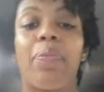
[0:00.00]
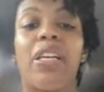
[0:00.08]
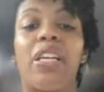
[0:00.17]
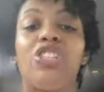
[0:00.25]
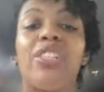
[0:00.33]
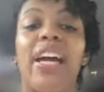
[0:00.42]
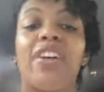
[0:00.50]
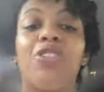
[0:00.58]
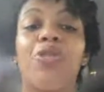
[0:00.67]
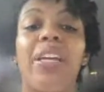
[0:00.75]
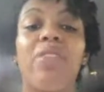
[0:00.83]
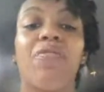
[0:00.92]
because now
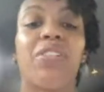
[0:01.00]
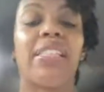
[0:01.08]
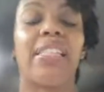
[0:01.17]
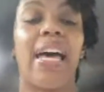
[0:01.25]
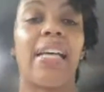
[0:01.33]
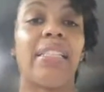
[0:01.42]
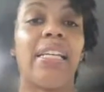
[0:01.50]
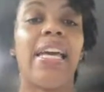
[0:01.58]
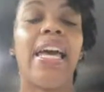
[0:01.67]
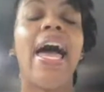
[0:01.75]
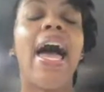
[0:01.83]
you're emphasizing